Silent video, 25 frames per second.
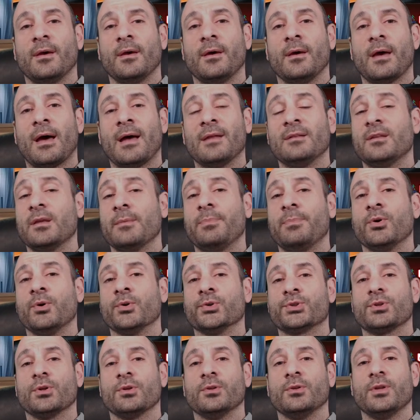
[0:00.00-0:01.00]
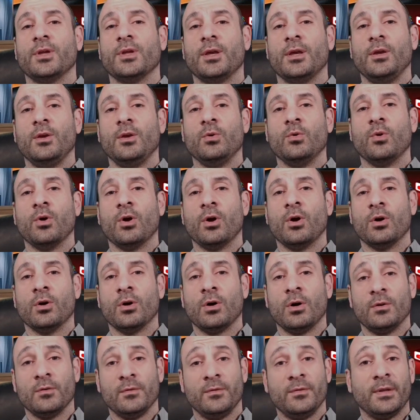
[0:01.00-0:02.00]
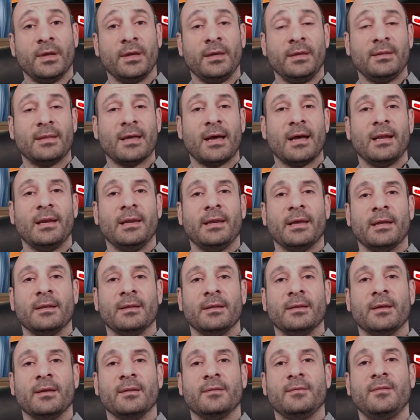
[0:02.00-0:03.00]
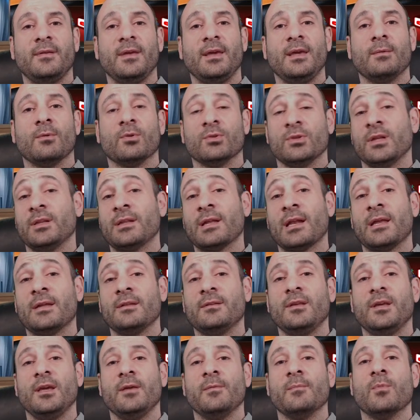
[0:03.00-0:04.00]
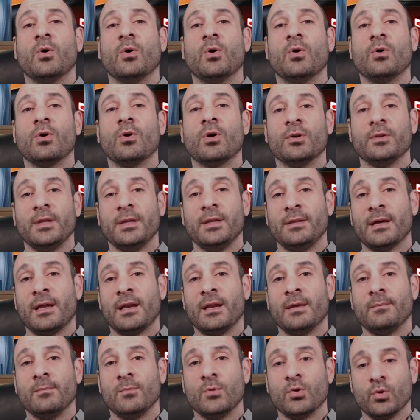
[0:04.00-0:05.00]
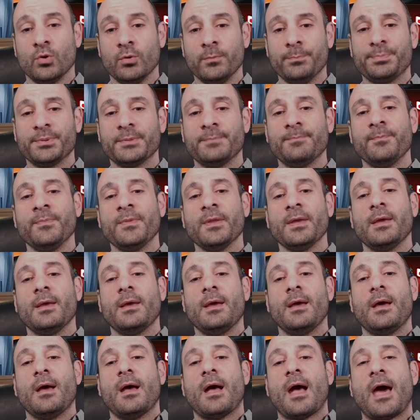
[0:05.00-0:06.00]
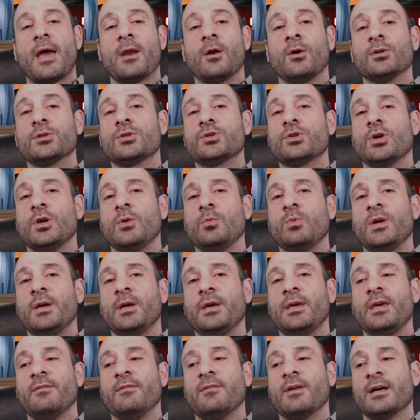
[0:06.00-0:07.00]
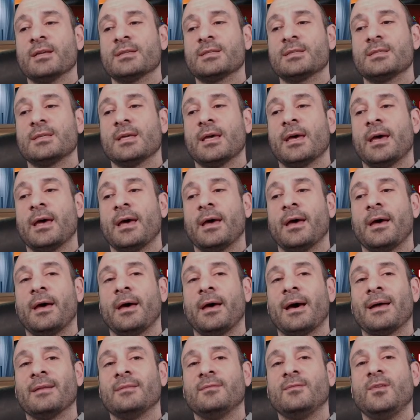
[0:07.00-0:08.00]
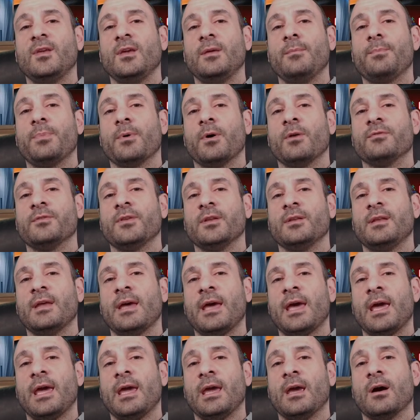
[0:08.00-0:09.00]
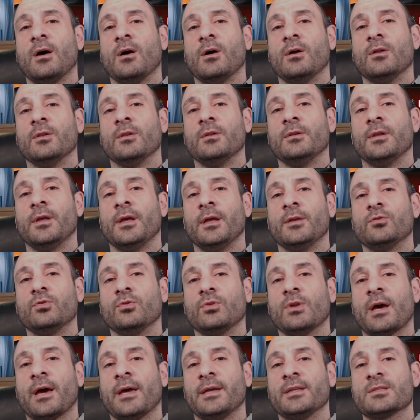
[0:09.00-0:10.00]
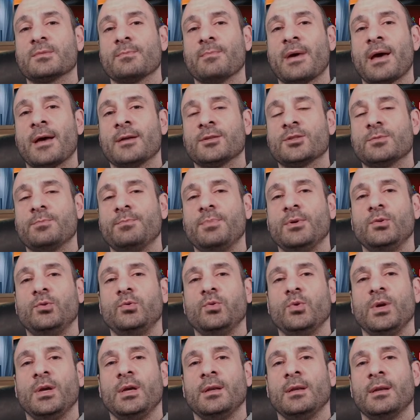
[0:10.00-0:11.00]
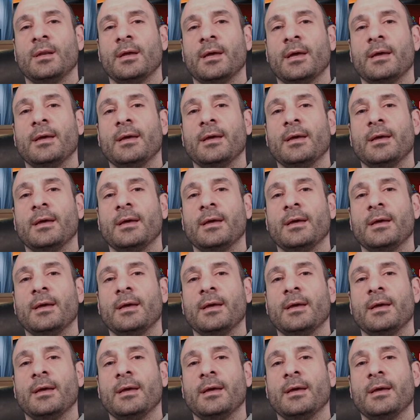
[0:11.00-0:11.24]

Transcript: ante-post on the Euro on the Italian team or on the Italian group. And also he will give us a tip of the day on tonight's match between